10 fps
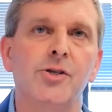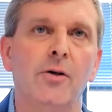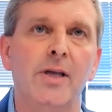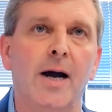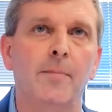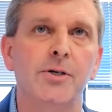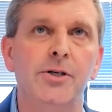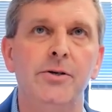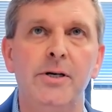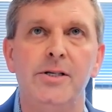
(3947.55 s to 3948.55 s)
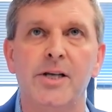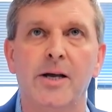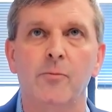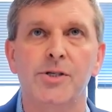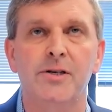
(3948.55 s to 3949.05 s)
So the opportunity
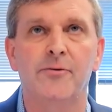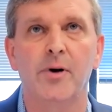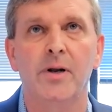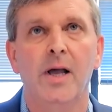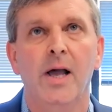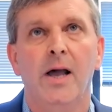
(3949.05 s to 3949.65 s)
set was different.